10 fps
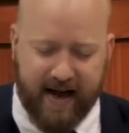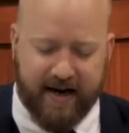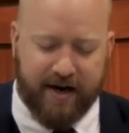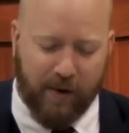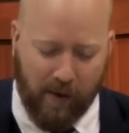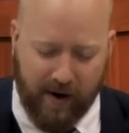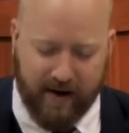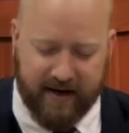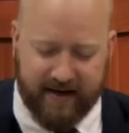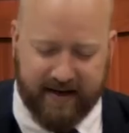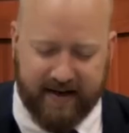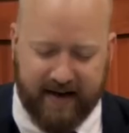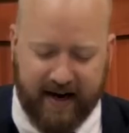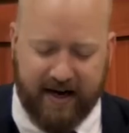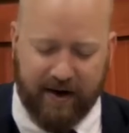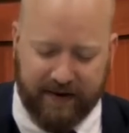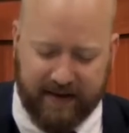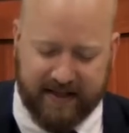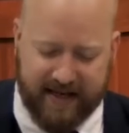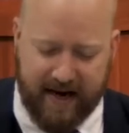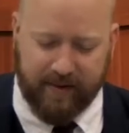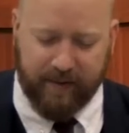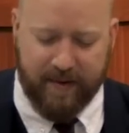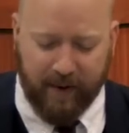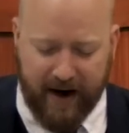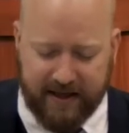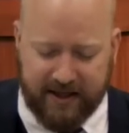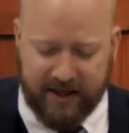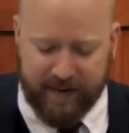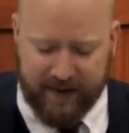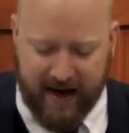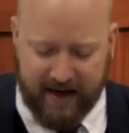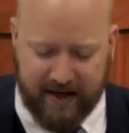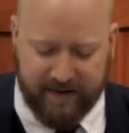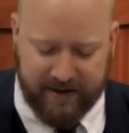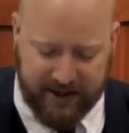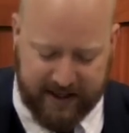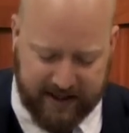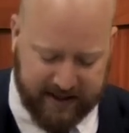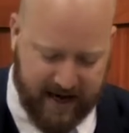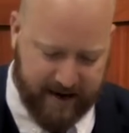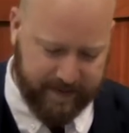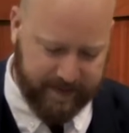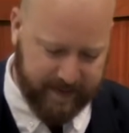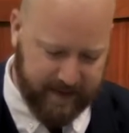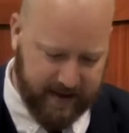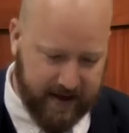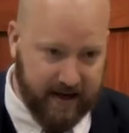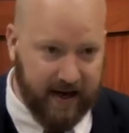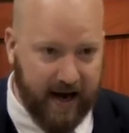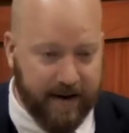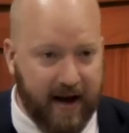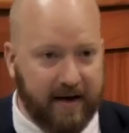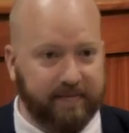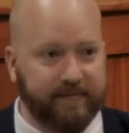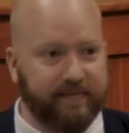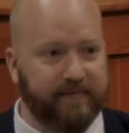and in your word and here at this table. We praise you and thank you in Jesus' name. Amen.